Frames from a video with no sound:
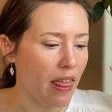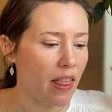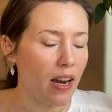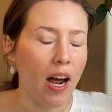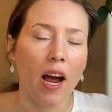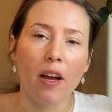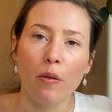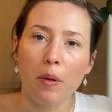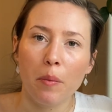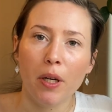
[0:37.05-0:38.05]
that I
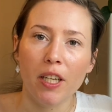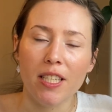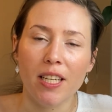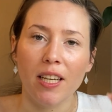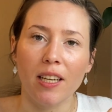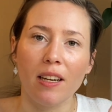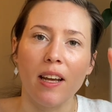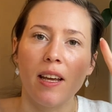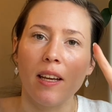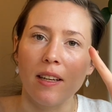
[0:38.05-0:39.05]
would put in
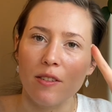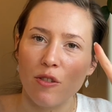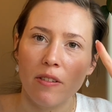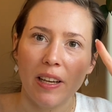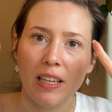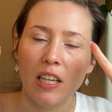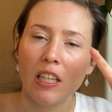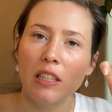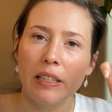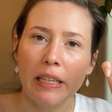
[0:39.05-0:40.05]
a sort of like
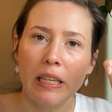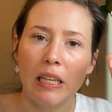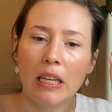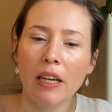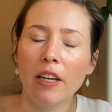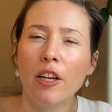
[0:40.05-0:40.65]
clean,